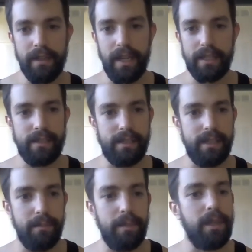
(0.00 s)
That's
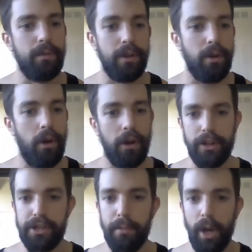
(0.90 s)
going to be real hard
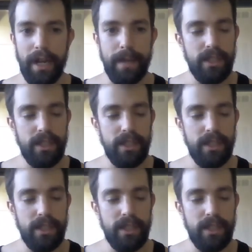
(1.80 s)
on your body.